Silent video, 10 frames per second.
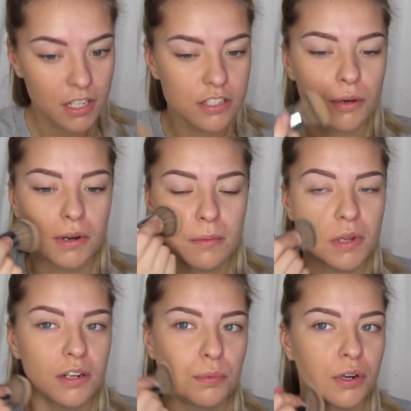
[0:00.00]
So when I'm
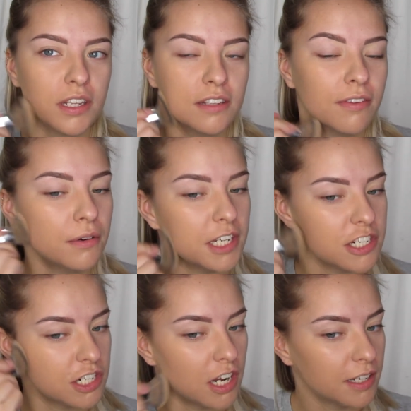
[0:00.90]
putting the
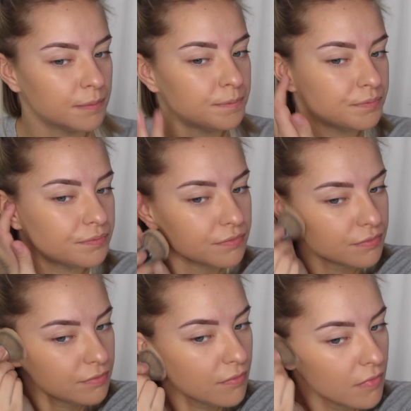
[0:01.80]
foundation on,
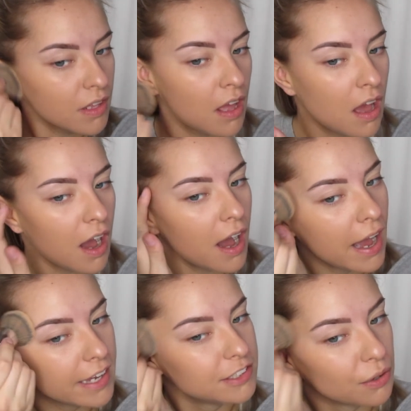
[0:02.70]

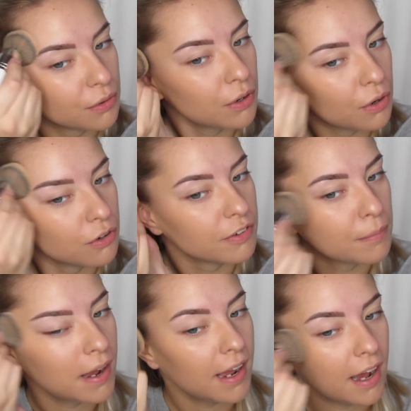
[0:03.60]
I don't go over
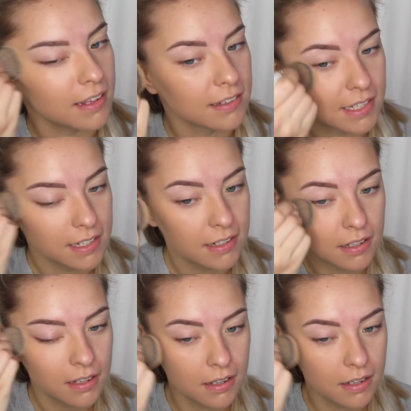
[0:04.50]
my eyelid